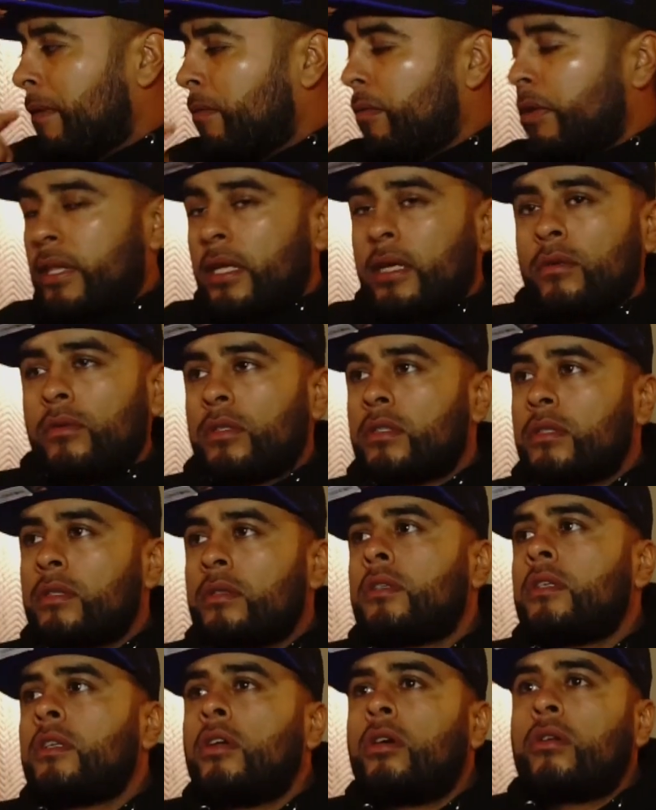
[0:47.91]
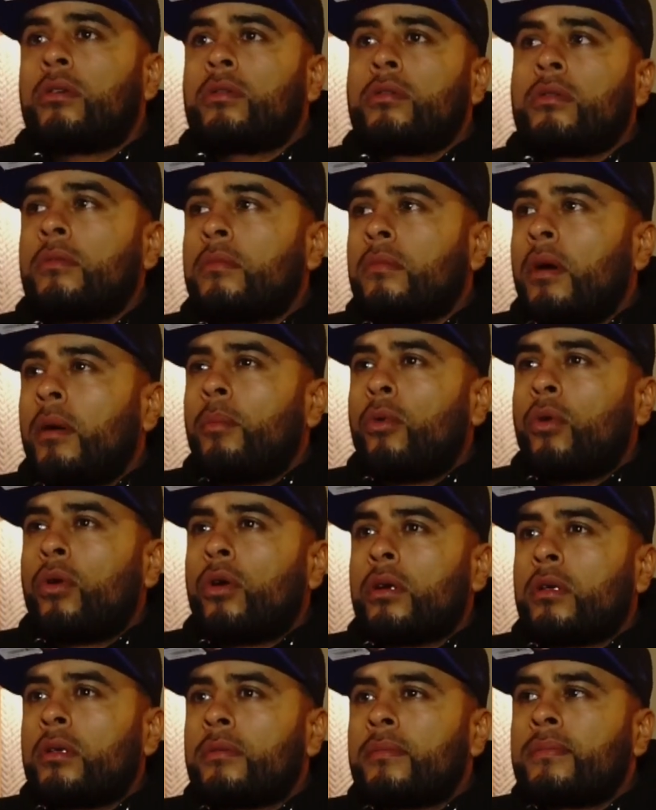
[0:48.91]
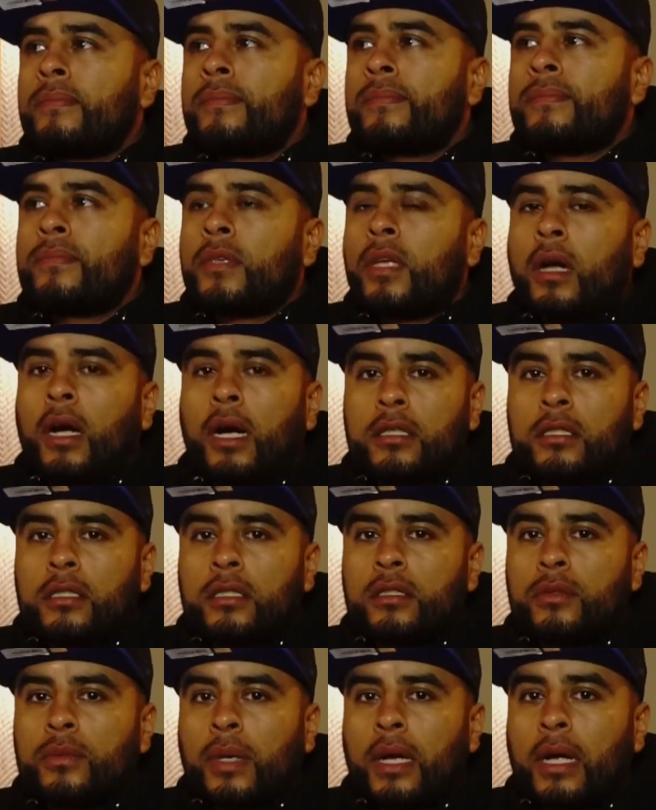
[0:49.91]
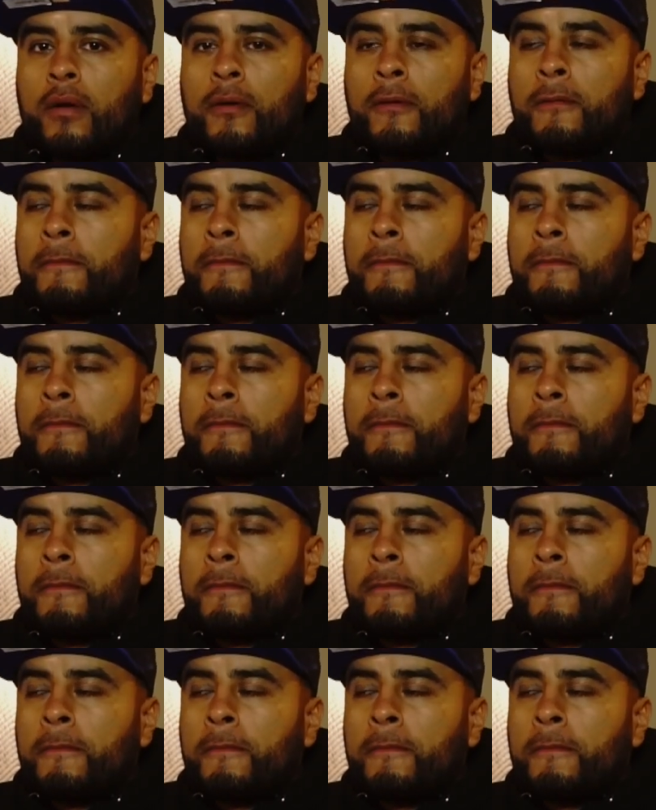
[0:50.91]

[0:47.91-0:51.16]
with it was, you know, a more conscious rap.